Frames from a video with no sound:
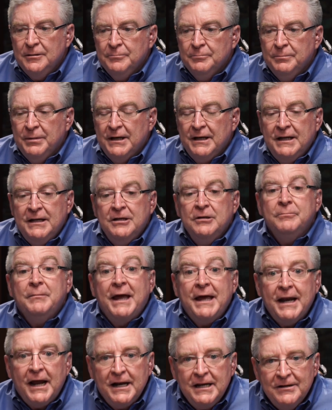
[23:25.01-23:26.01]
But you
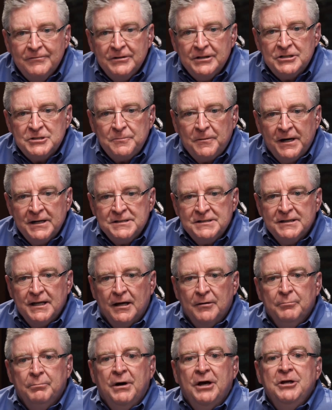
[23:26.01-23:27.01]
may not even express
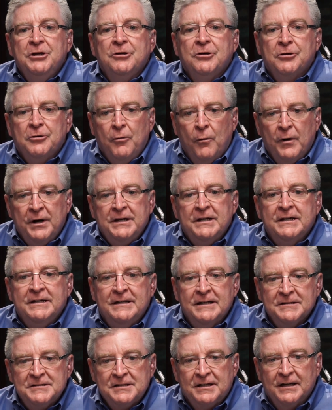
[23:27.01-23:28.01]
that, but you're going to
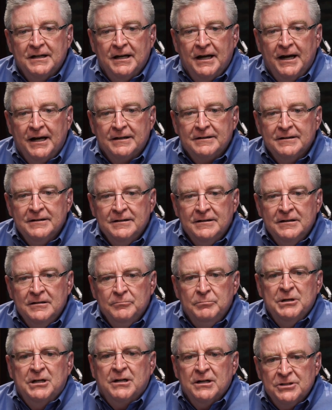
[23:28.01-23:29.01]
disconnect mm-hmm.
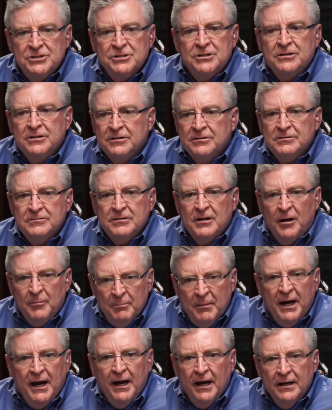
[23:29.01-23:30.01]
because you're a
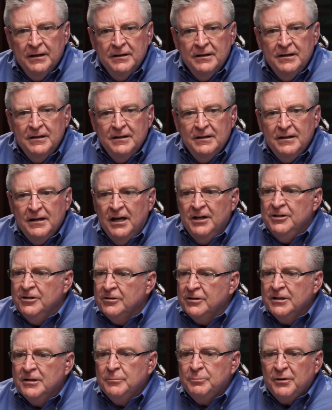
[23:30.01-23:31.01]
man and
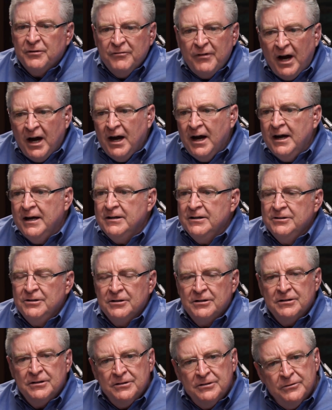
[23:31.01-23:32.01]
you're going to provide and you're
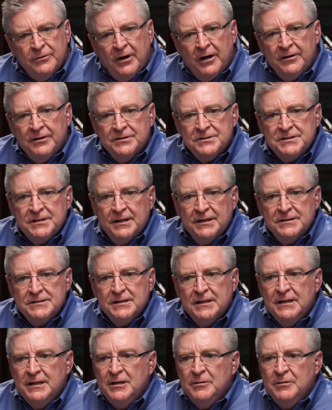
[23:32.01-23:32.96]
going to do all those things.